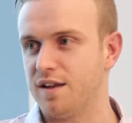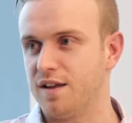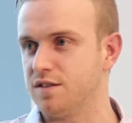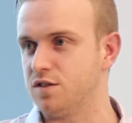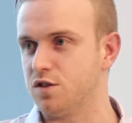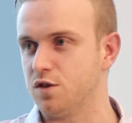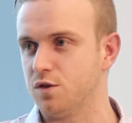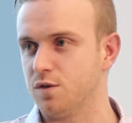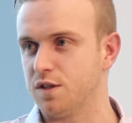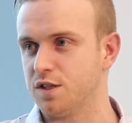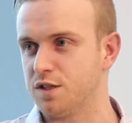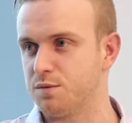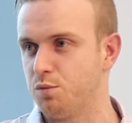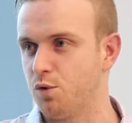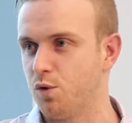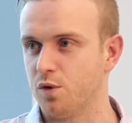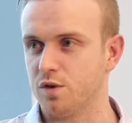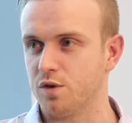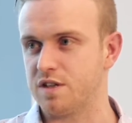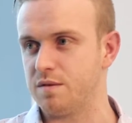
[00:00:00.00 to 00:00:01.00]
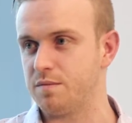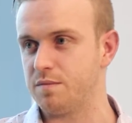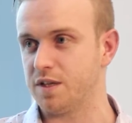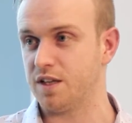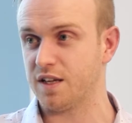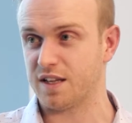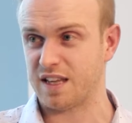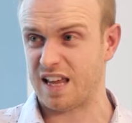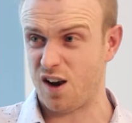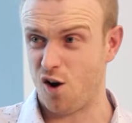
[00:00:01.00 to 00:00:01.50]
ads during sport or something
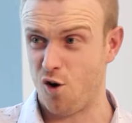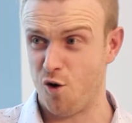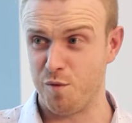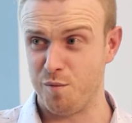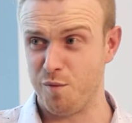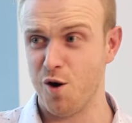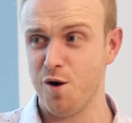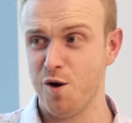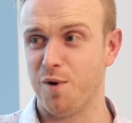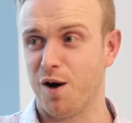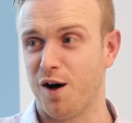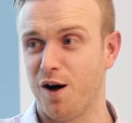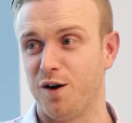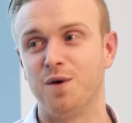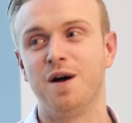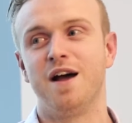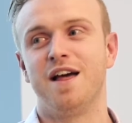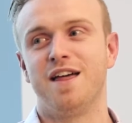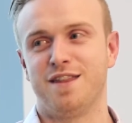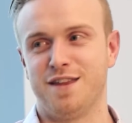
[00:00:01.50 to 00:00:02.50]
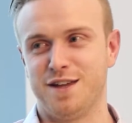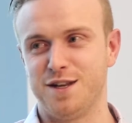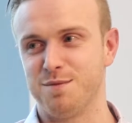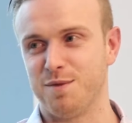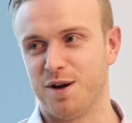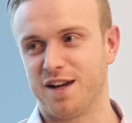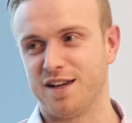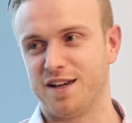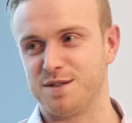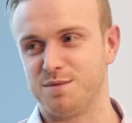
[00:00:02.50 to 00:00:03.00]
like that on mobile. Then you
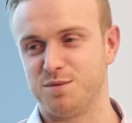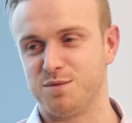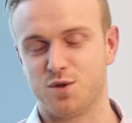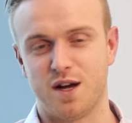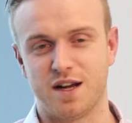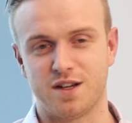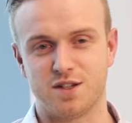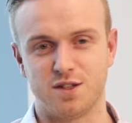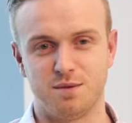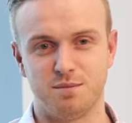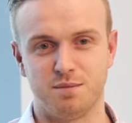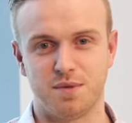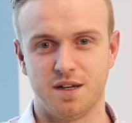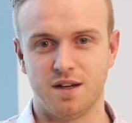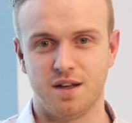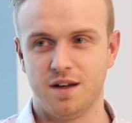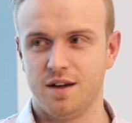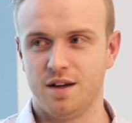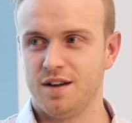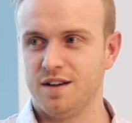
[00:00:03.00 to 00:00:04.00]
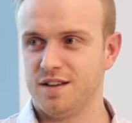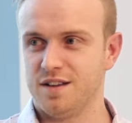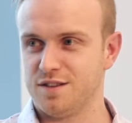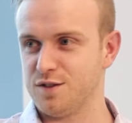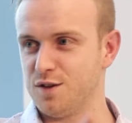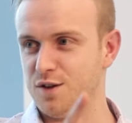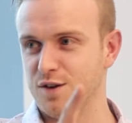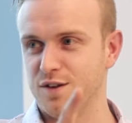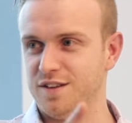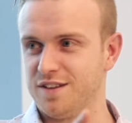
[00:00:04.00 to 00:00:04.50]
might get some traction, but
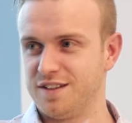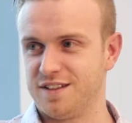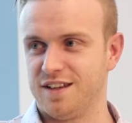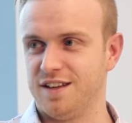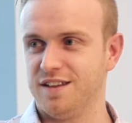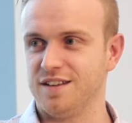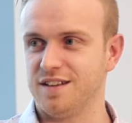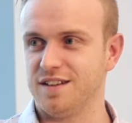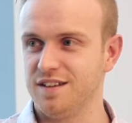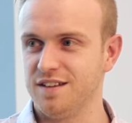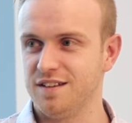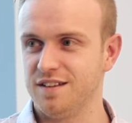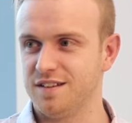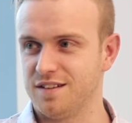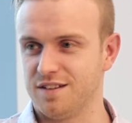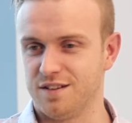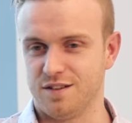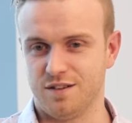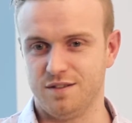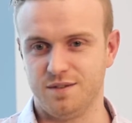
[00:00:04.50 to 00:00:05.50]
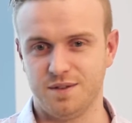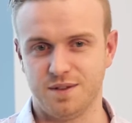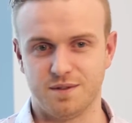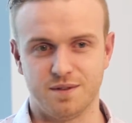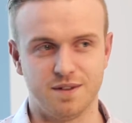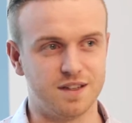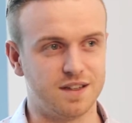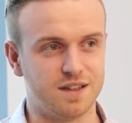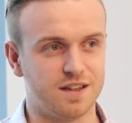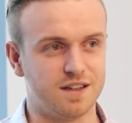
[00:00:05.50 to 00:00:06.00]
it's not on the telly. Yeah.
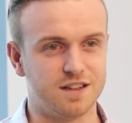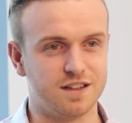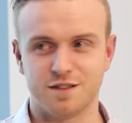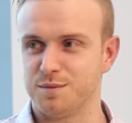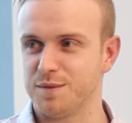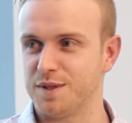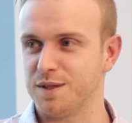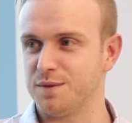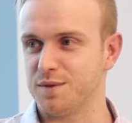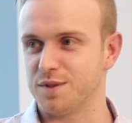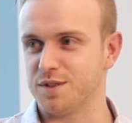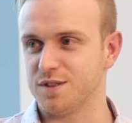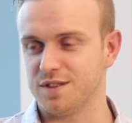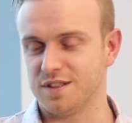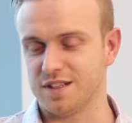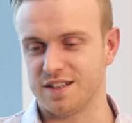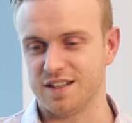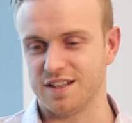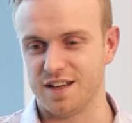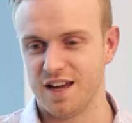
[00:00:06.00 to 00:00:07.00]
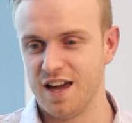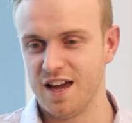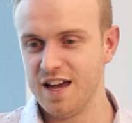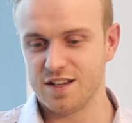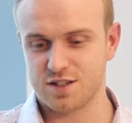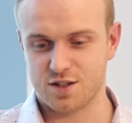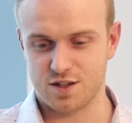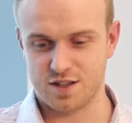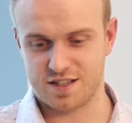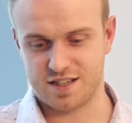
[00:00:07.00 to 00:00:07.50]
Who cares about what's on the
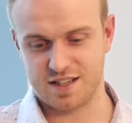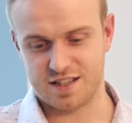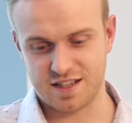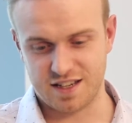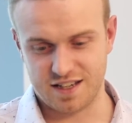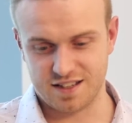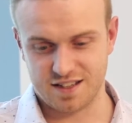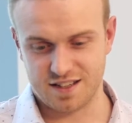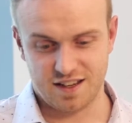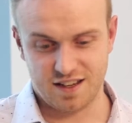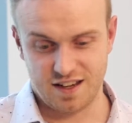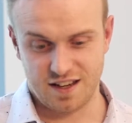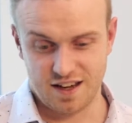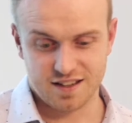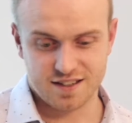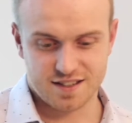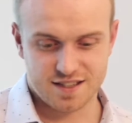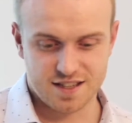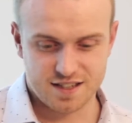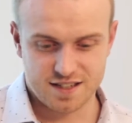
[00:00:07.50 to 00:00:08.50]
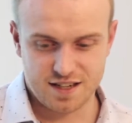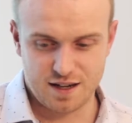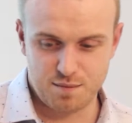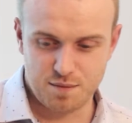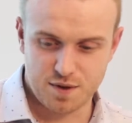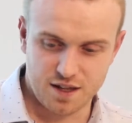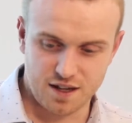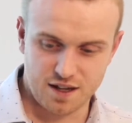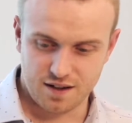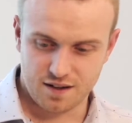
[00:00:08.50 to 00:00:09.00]
telly? So this is it's the same
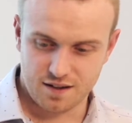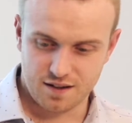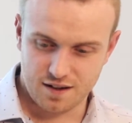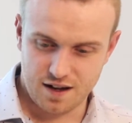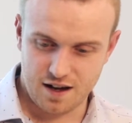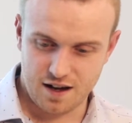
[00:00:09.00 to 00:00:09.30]
thing